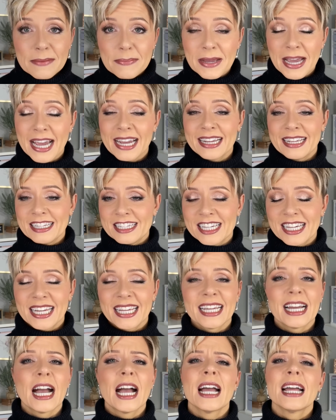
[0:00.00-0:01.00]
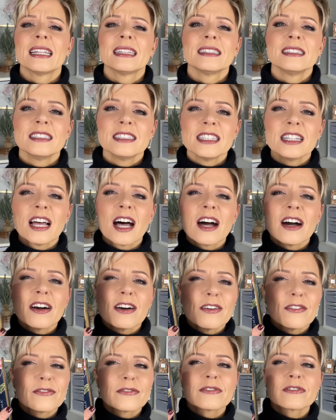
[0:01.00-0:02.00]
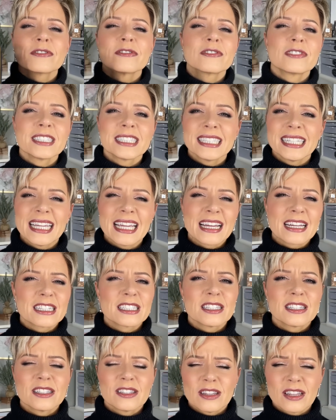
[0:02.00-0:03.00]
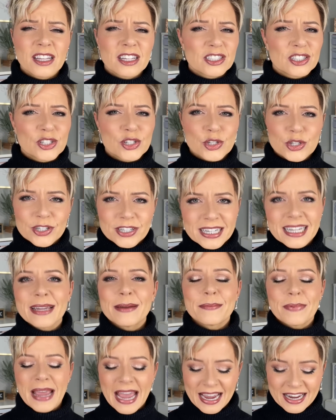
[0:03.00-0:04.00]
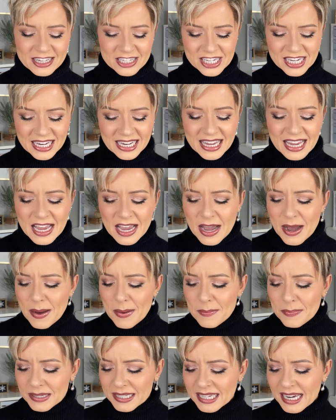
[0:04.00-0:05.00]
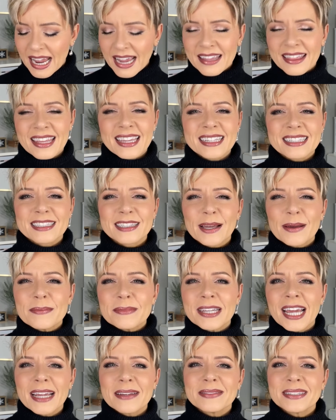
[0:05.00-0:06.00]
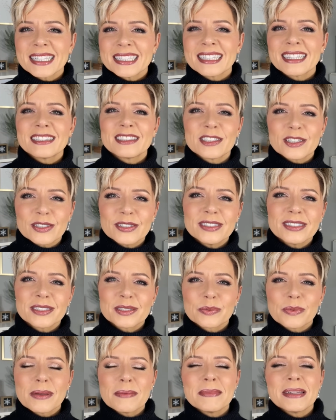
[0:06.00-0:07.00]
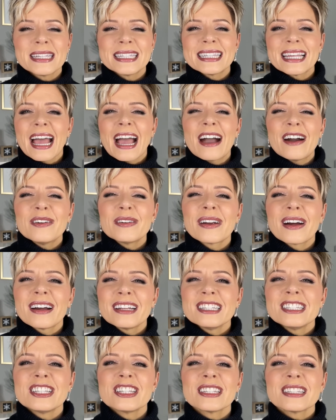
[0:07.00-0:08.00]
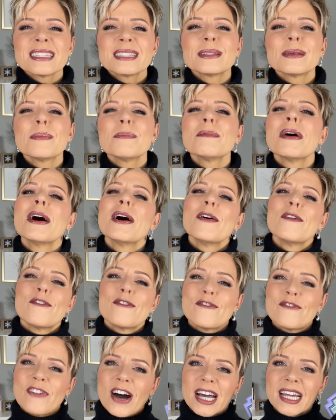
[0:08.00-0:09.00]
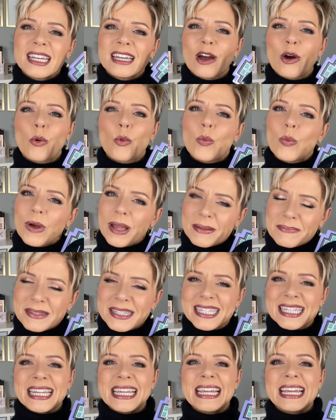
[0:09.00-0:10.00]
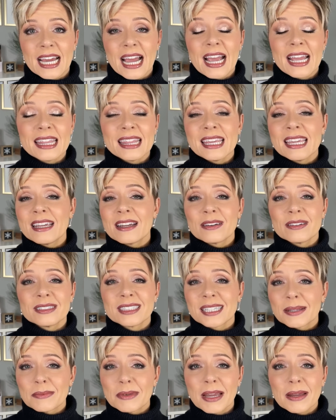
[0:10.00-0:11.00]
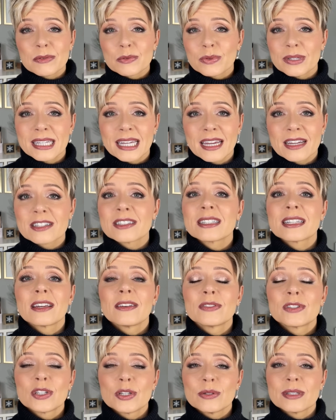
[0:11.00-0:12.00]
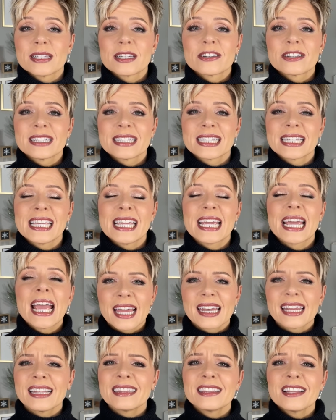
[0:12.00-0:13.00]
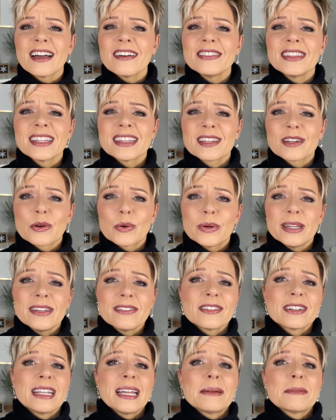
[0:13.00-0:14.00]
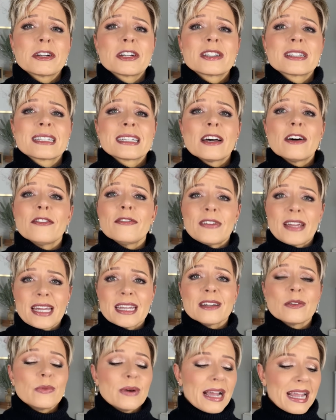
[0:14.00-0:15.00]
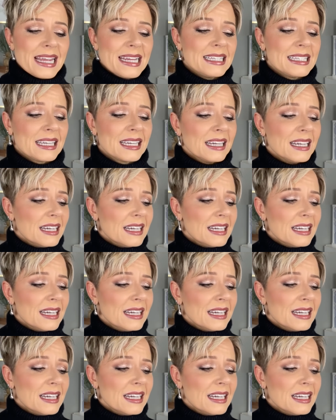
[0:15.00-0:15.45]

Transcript: packaging. I love really luxuriant packaging. But I think sometimes as adults, we miss out on just some fun whimsy. I think sometimes we take ourselves too seriously. And I love that the Queen of Glamour herself, Vanna White,